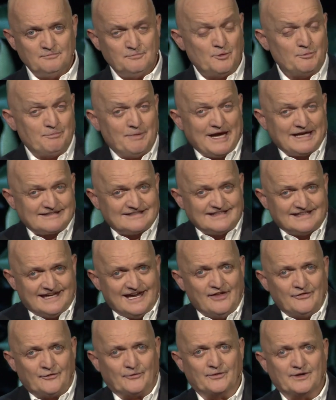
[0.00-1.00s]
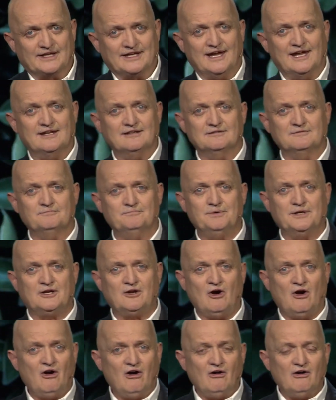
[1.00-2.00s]
put back together again
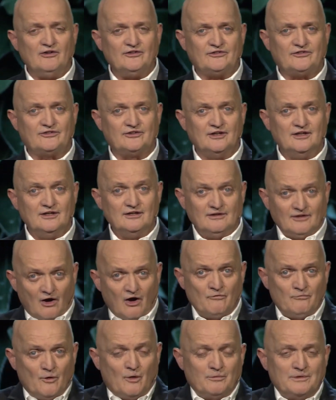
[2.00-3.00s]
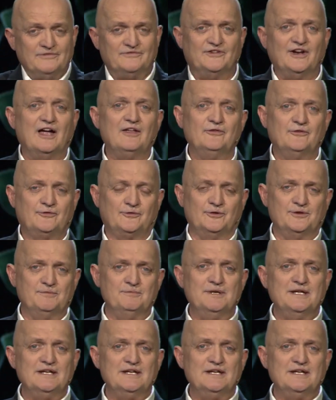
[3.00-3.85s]
because of what we've done through the